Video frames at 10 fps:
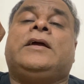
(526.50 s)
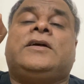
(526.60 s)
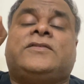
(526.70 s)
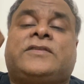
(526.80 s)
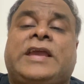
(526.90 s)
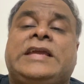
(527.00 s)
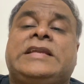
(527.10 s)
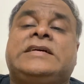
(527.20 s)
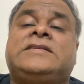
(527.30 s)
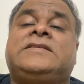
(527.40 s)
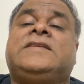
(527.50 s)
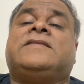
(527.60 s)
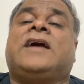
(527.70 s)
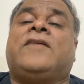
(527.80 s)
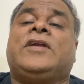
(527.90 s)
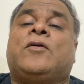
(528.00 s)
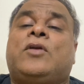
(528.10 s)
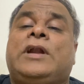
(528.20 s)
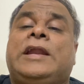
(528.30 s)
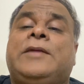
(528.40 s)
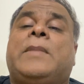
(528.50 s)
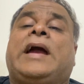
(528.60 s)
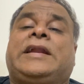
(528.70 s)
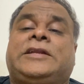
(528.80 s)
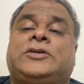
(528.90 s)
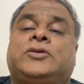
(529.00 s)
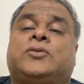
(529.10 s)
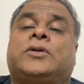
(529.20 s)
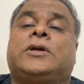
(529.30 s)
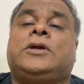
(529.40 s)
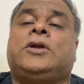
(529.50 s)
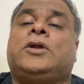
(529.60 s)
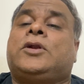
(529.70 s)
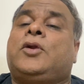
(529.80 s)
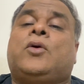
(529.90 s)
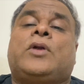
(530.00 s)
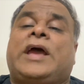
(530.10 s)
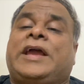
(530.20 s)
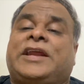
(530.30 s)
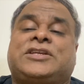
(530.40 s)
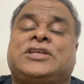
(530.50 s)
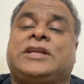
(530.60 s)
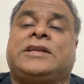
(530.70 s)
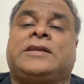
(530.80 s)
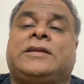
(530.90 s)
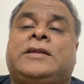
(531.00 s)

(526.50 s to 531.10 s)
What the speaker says: scalars is having only magnitude, no direction.